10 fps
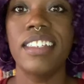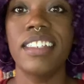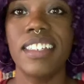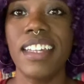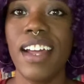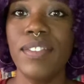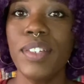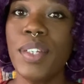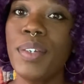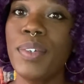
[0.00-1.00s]
Good
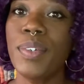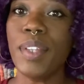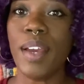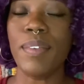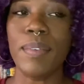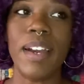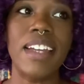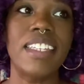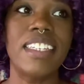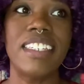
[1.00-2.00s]
afternoon,
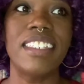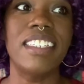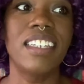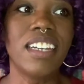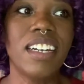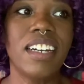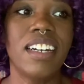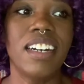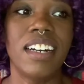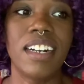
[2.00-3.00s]
everybody.
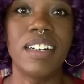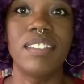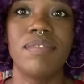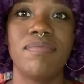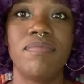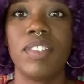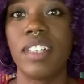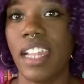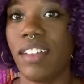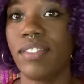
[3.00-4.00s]

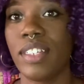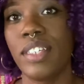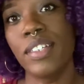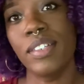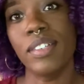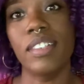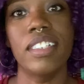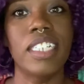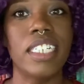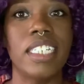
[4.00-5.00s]
Good
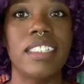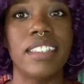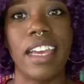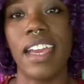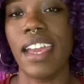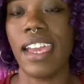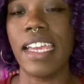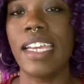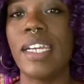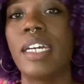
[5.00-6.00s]
afternoon, good
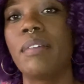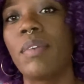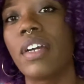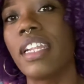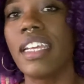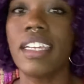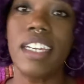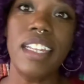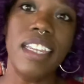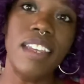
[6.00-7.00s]
day, good morning,
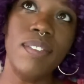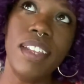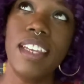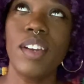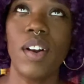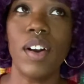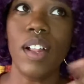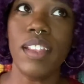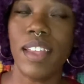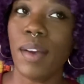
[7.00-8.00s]
good evening, all
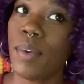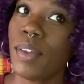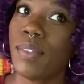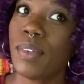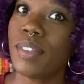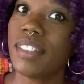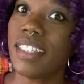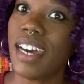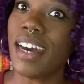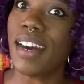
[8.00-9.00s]
of that wonderful
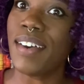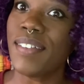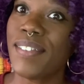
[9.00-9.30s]
stuff.